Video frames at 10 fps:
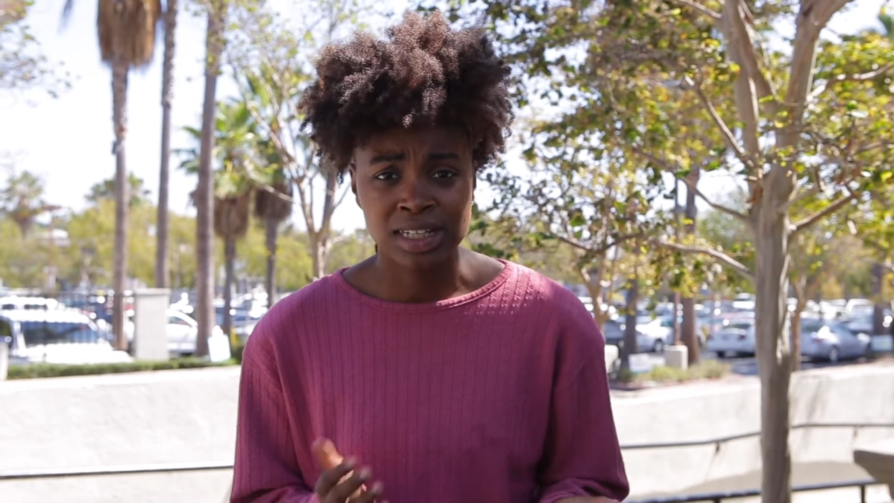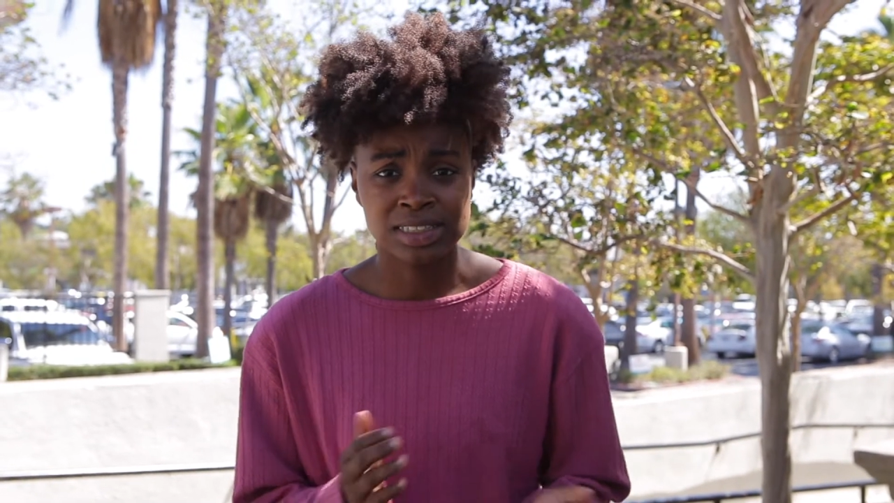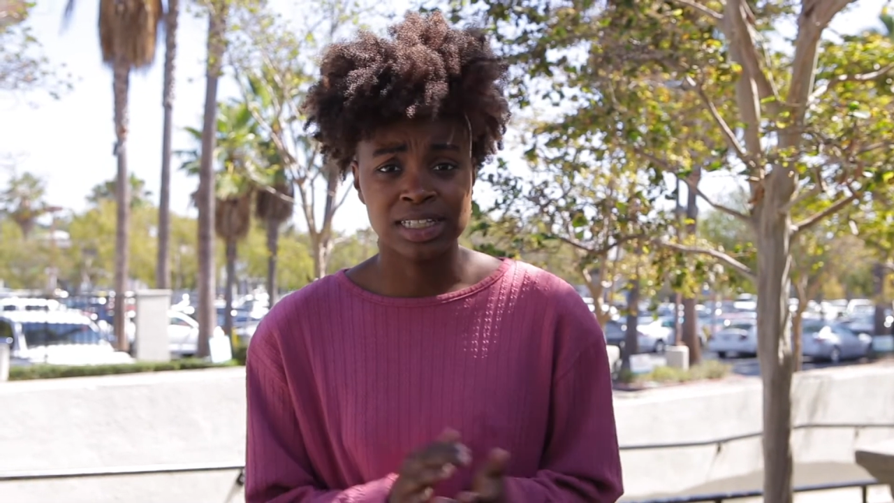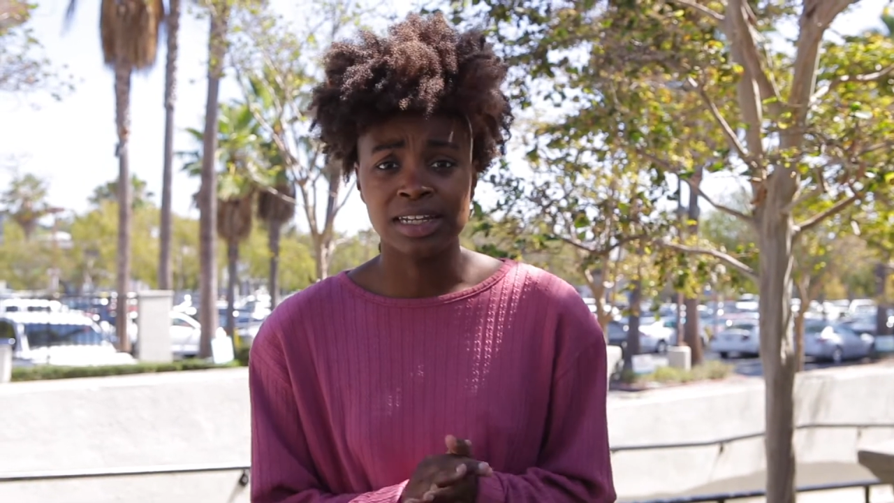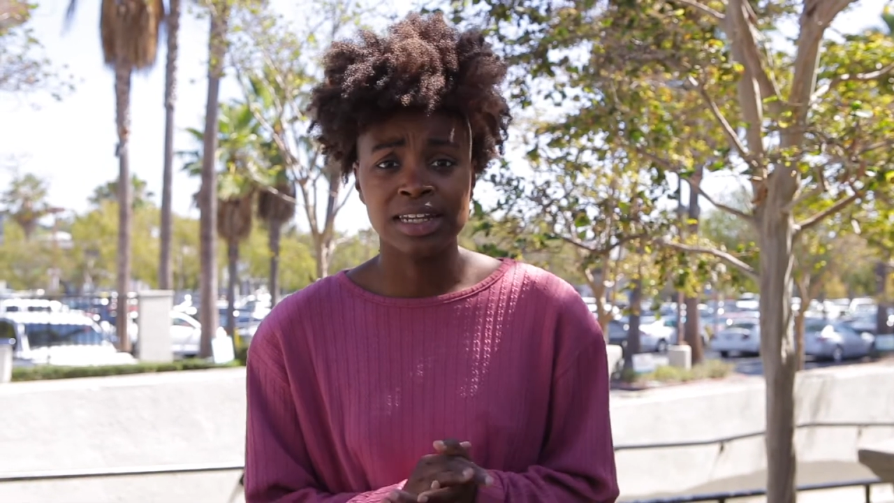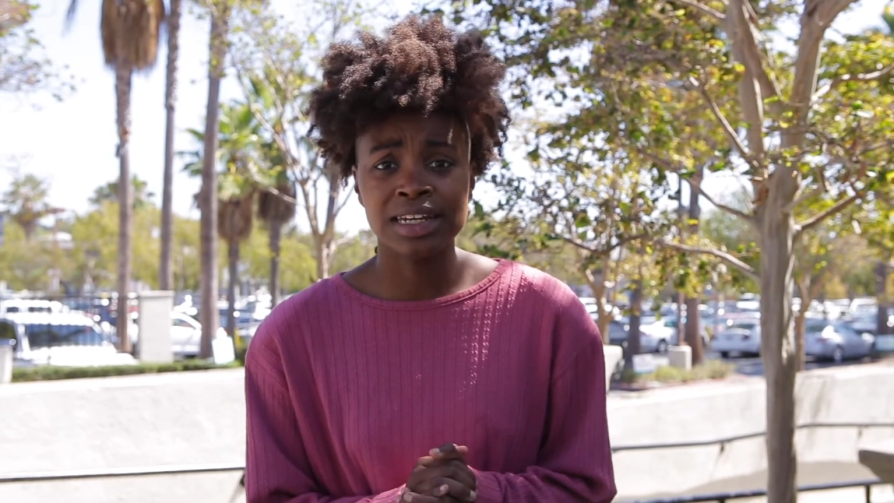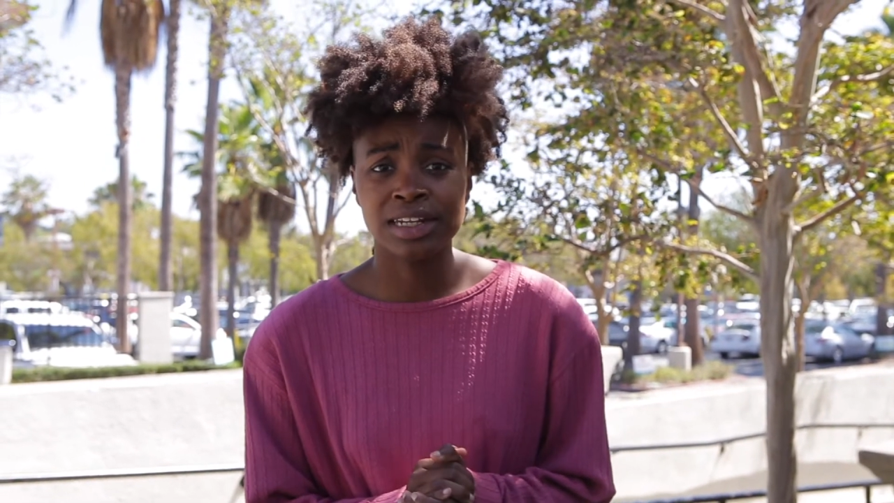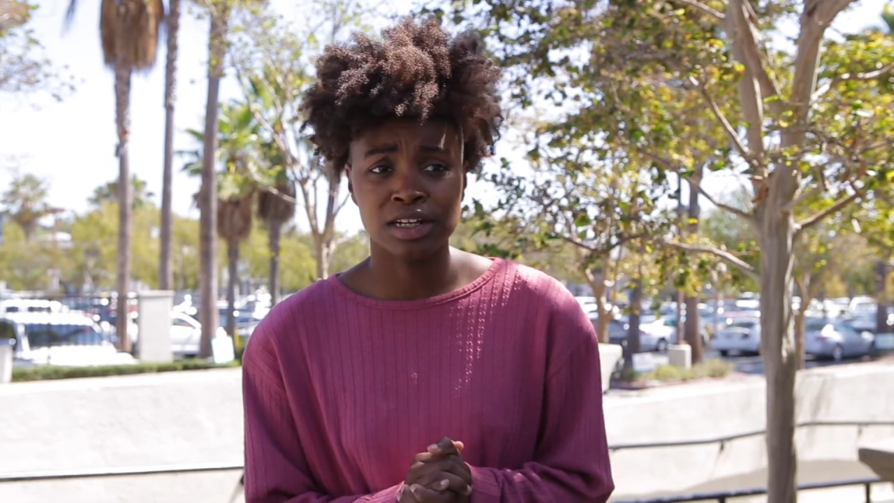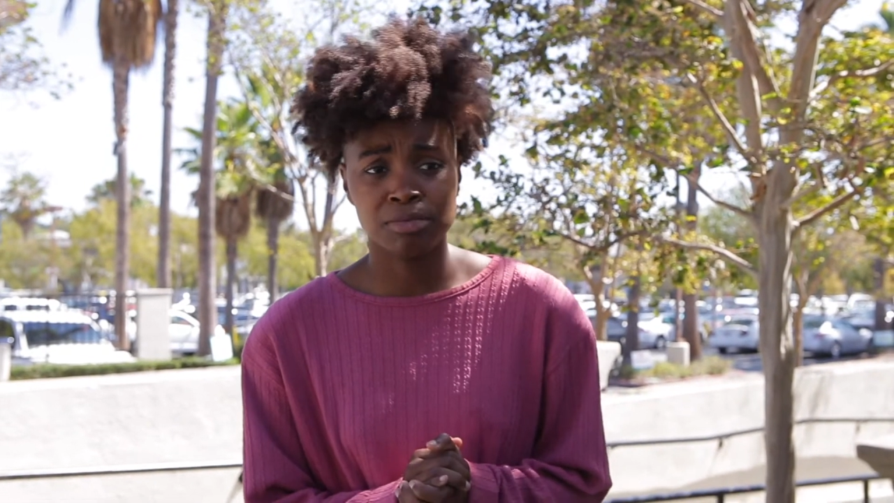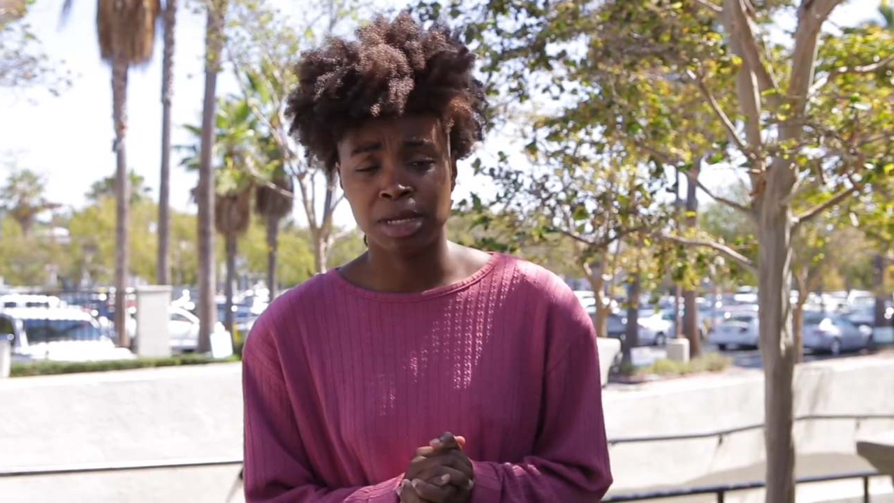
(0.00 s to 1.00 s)
Sunday
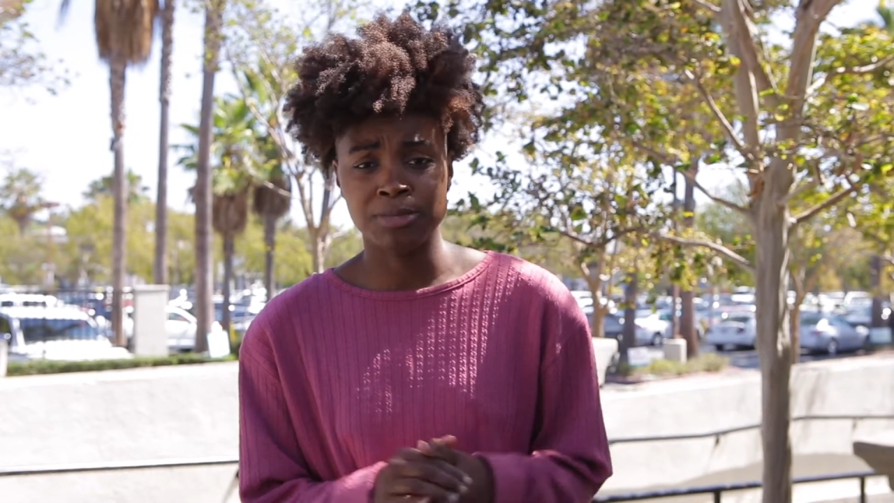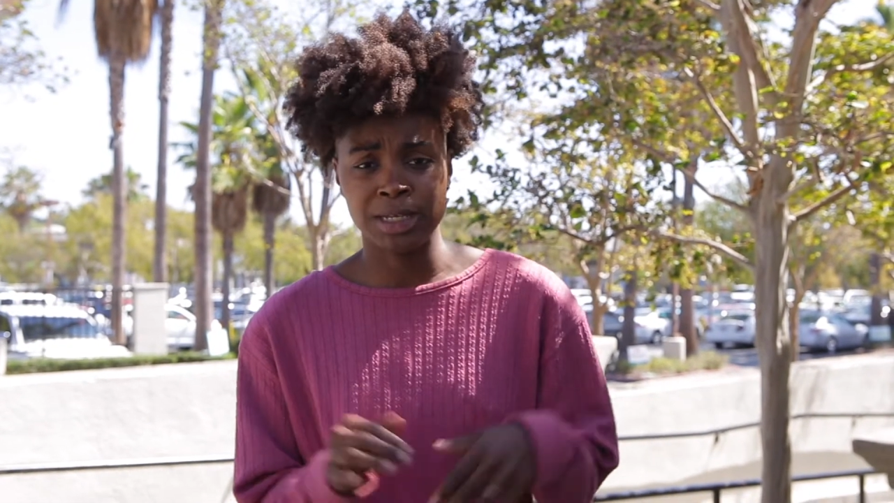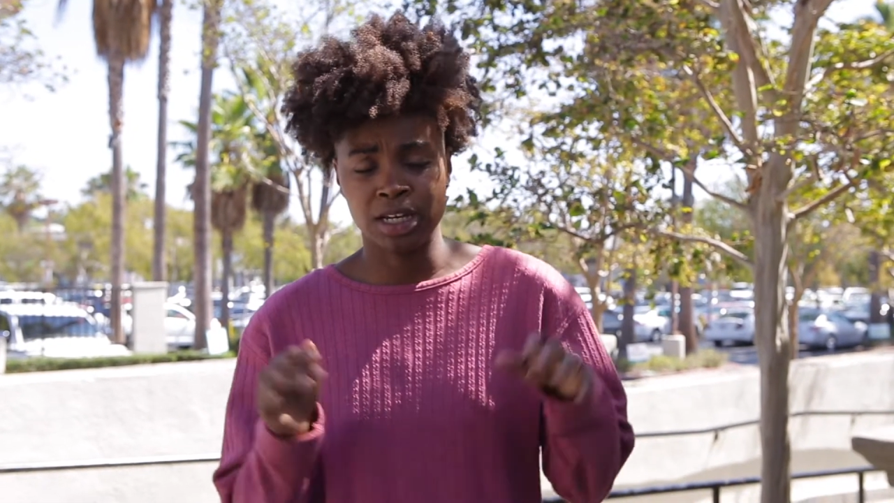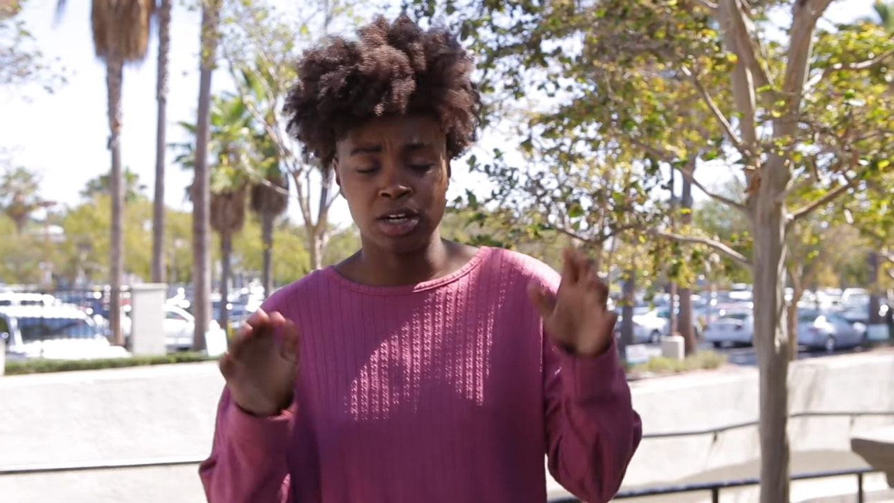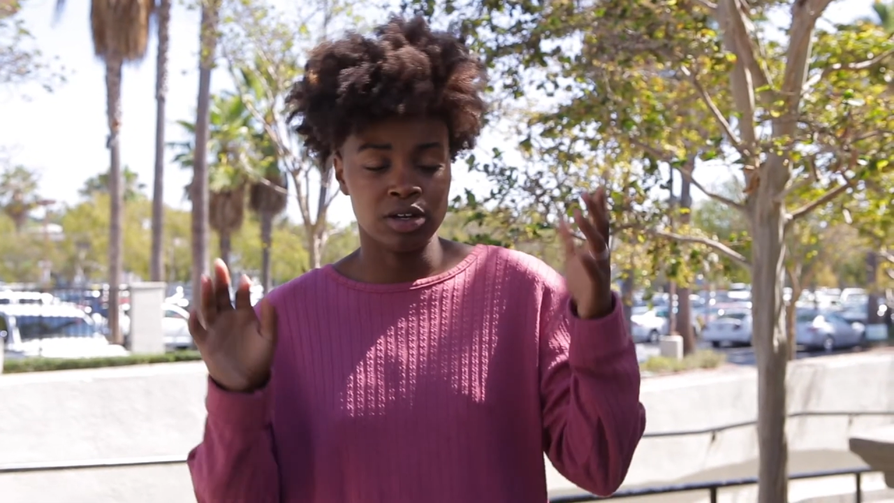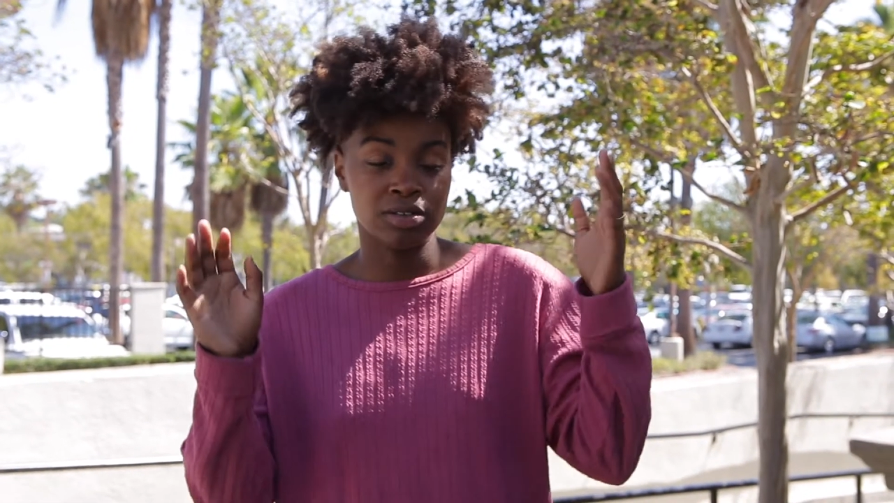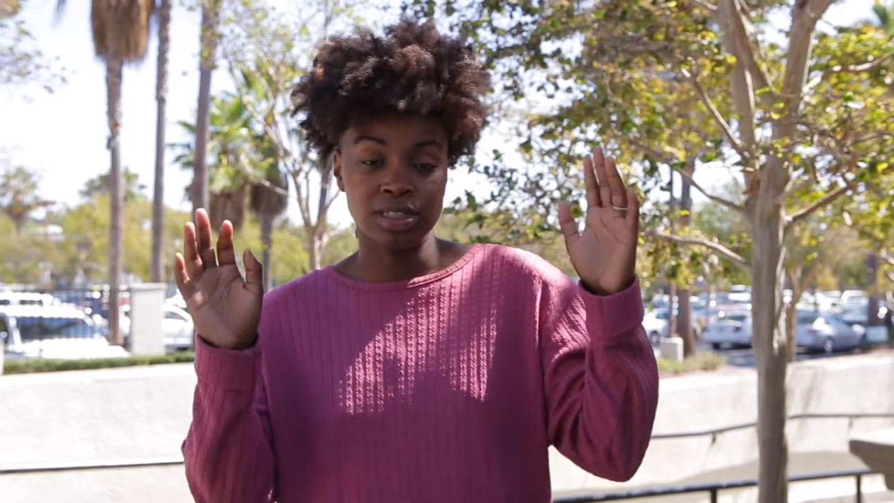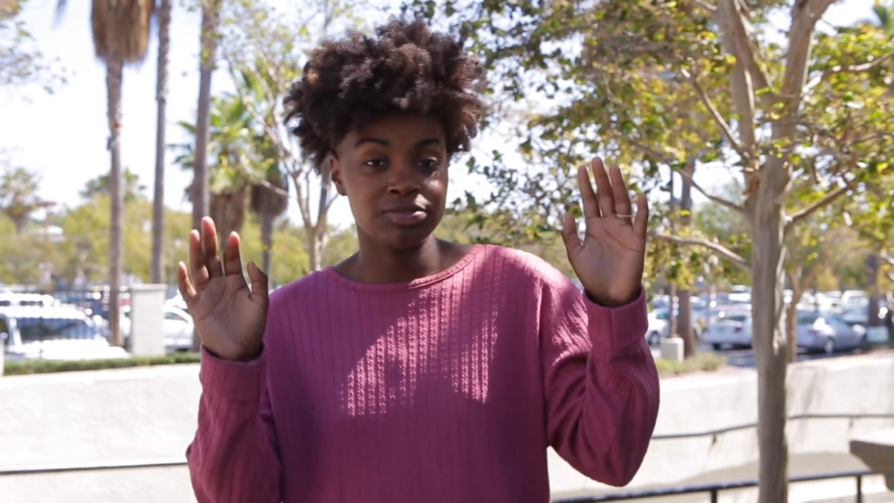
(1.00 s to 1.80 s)
dinner may be holy